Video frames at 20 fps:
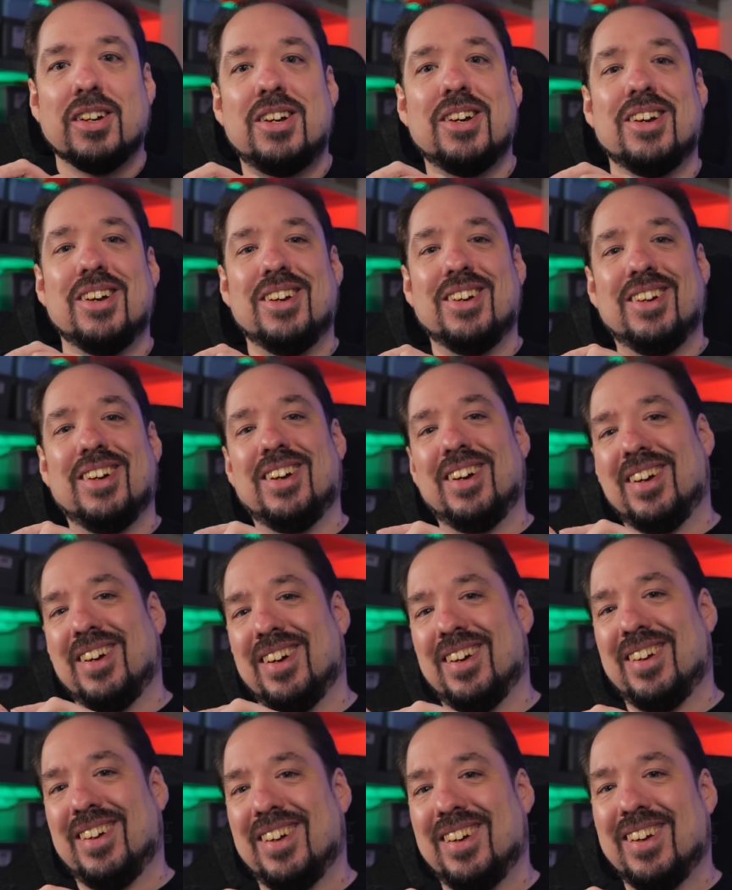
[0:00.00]
uh,
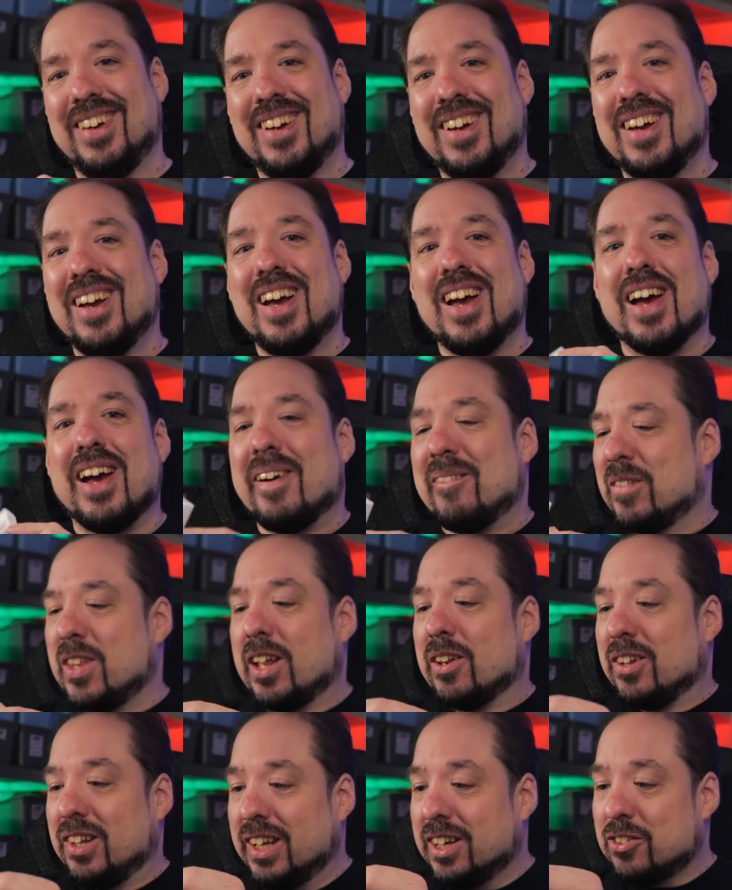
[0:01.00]

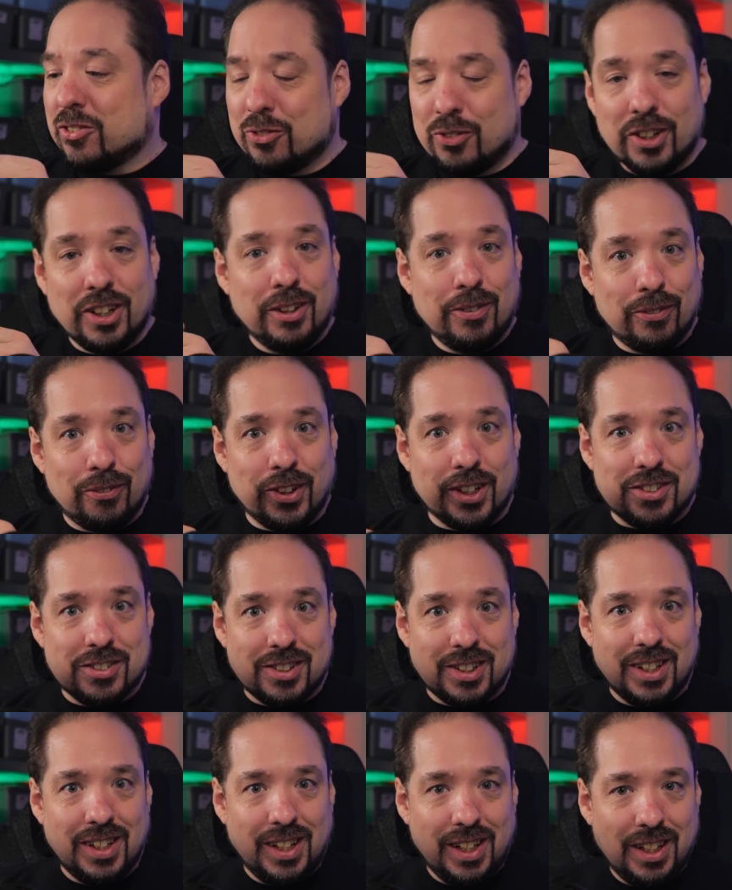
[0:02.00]
that literally fits
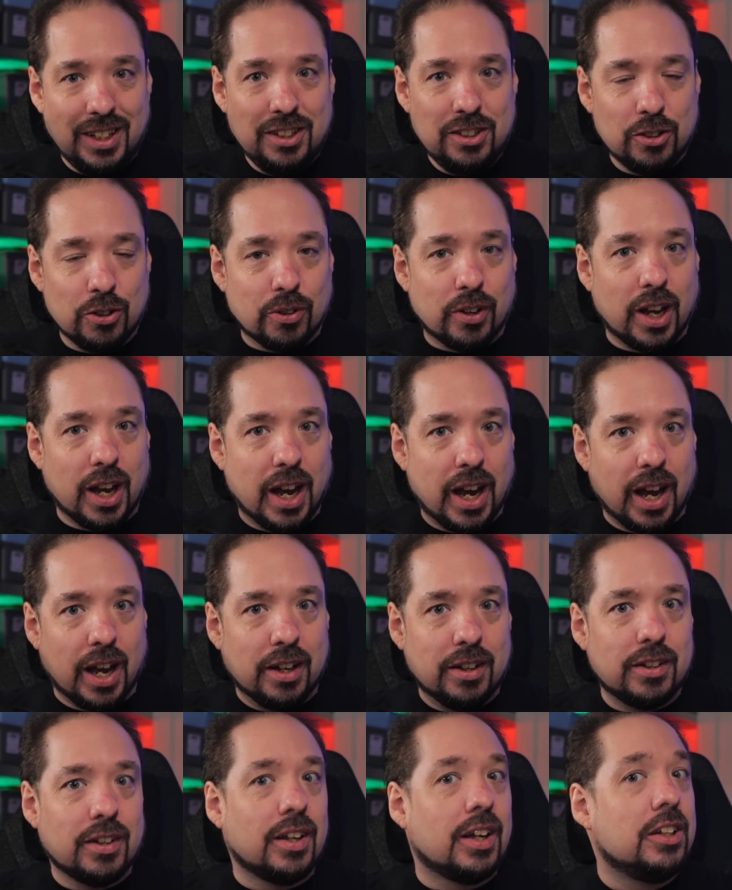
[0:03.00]
in your
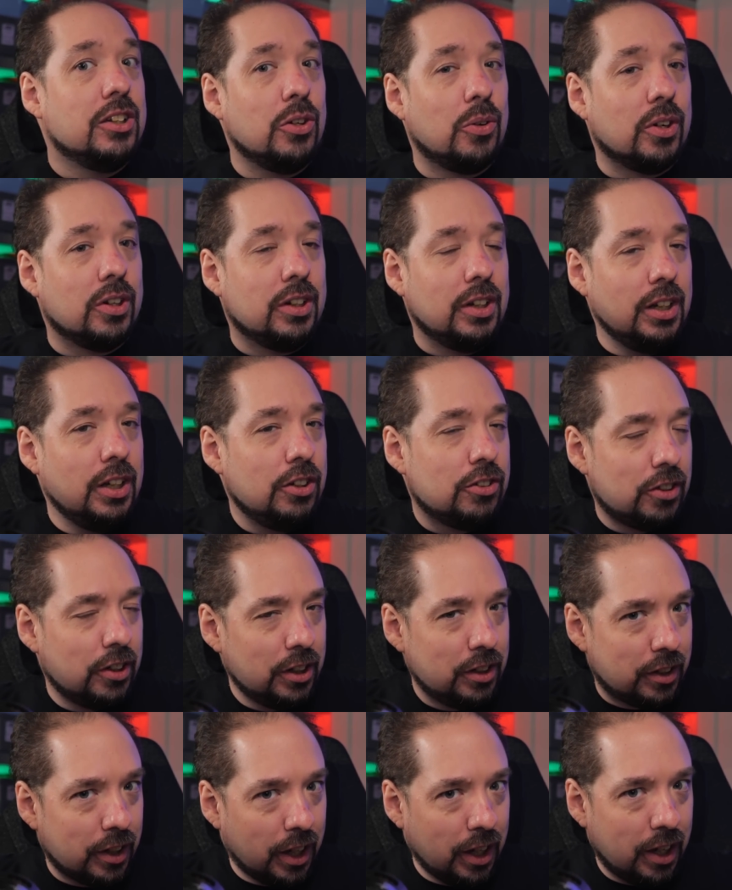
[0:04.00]
hand. You can easily
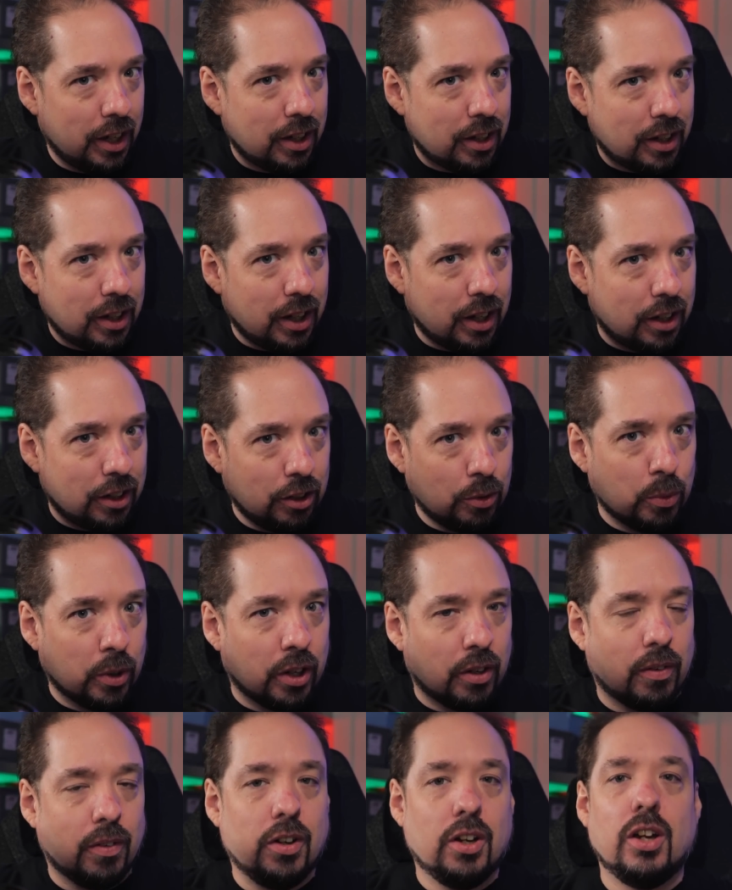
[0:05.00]
take
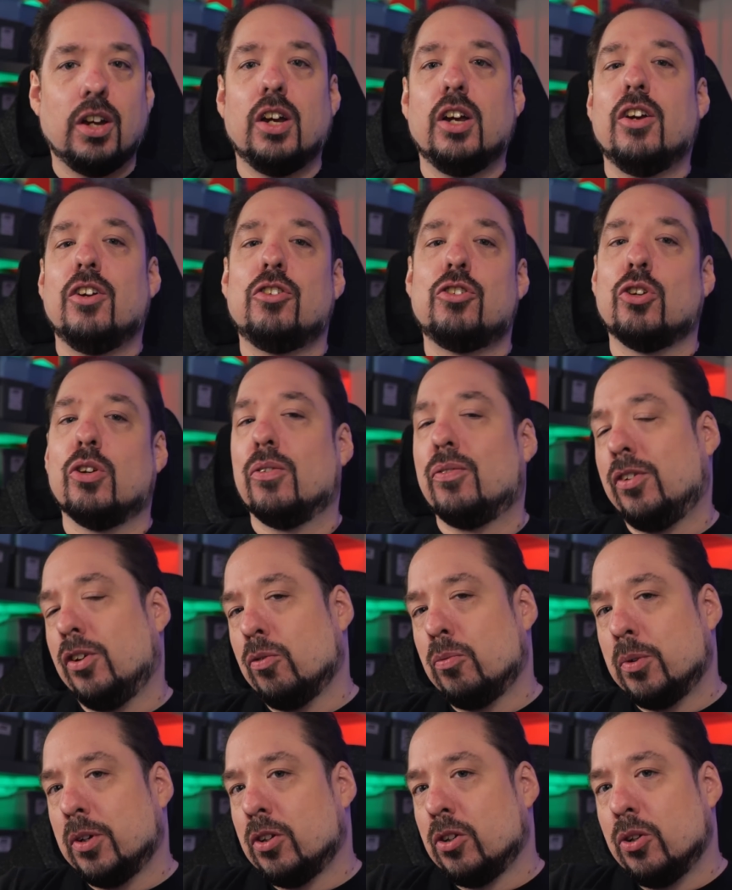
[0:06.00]
anywhere. So if
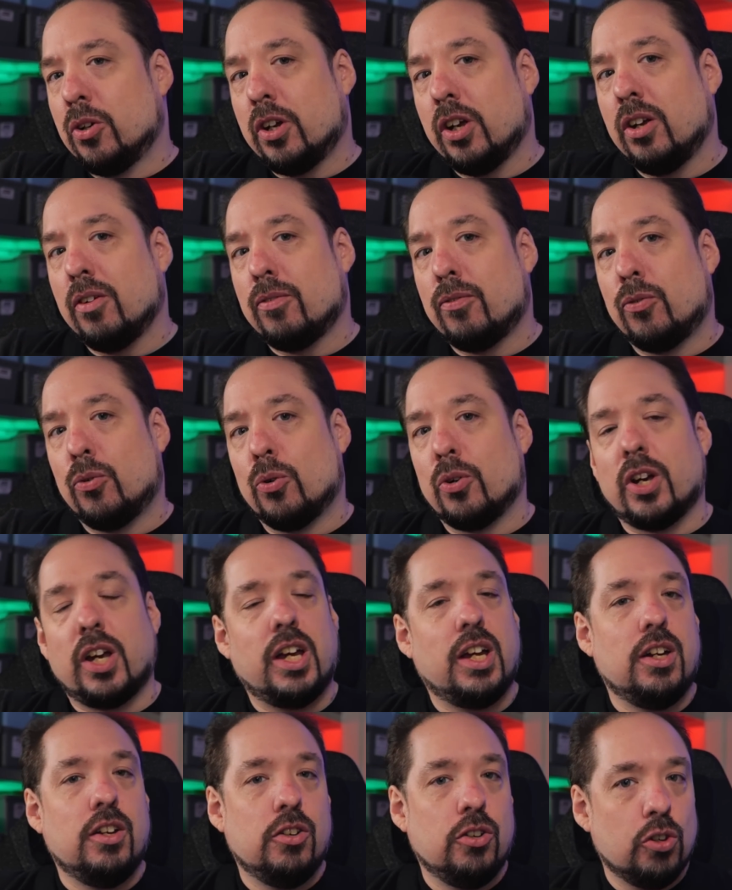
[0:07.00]
you've been looking for
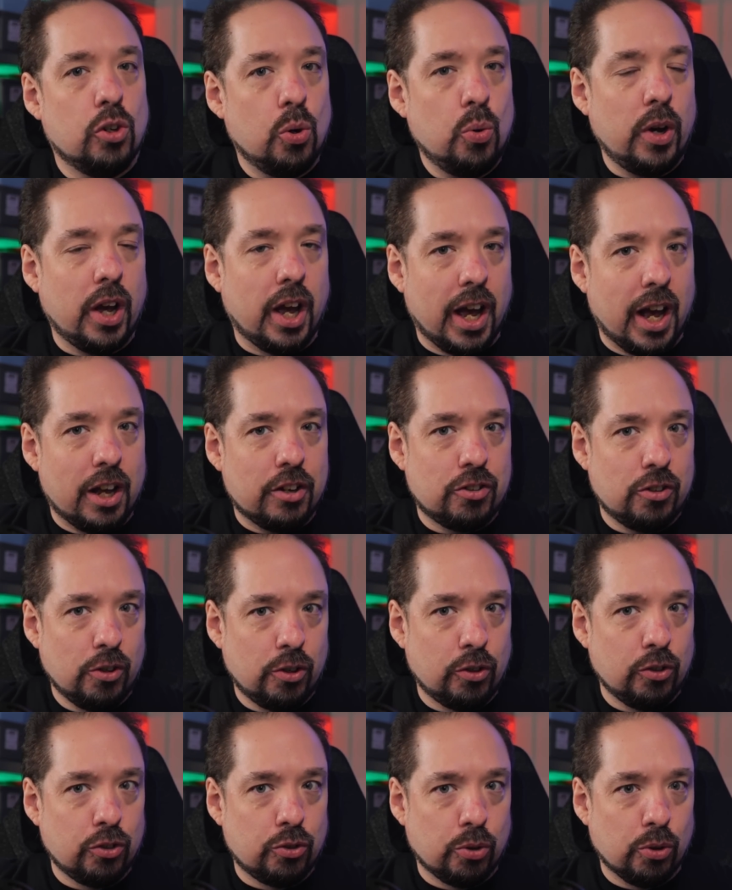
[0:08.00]
a no hassle
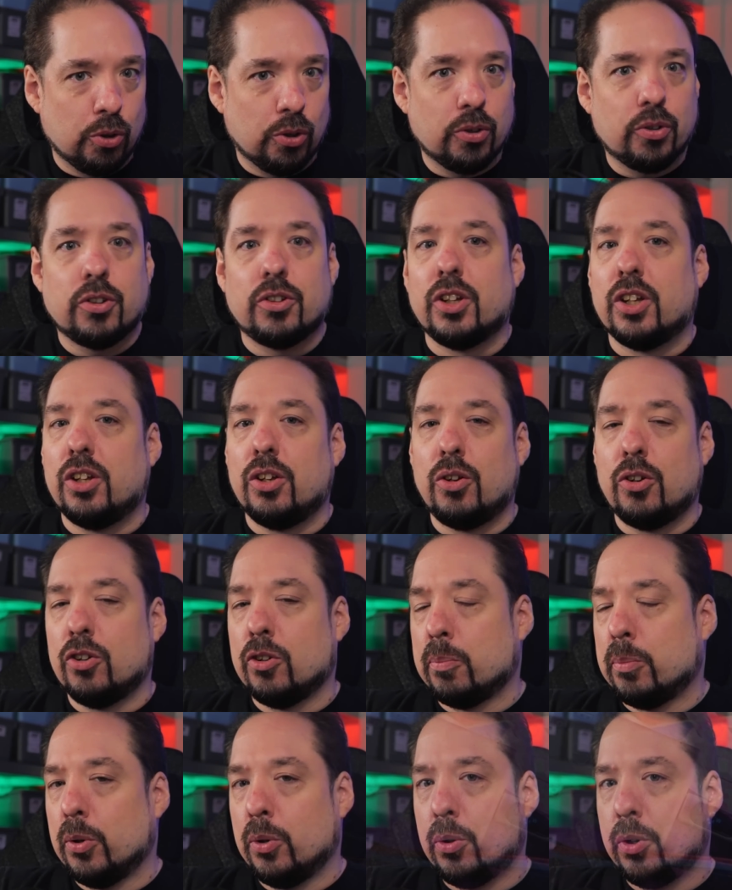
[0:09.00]
controller that you can
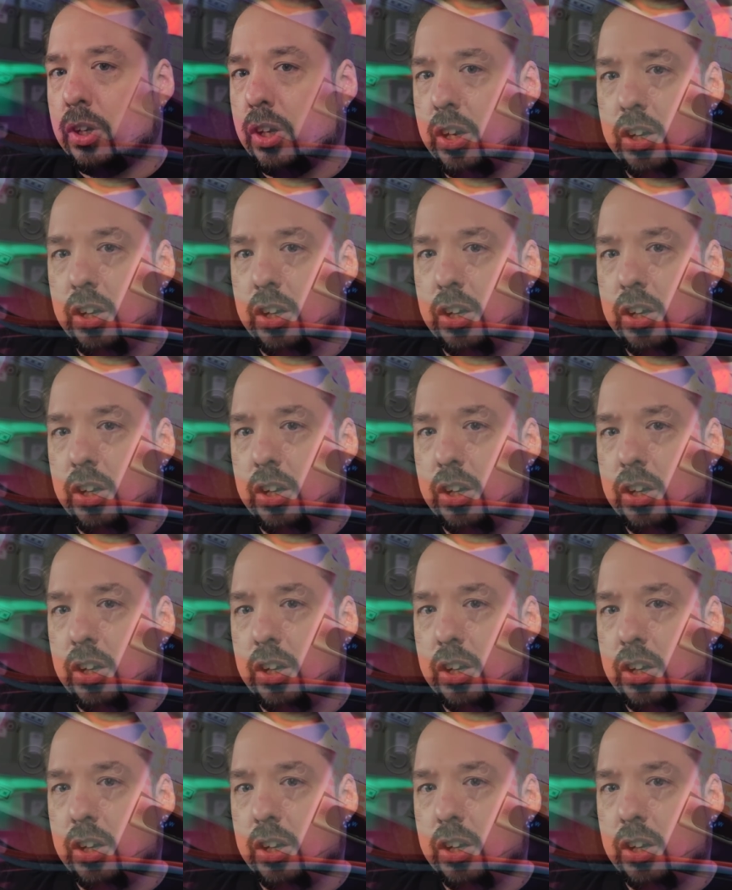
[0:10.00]
deploy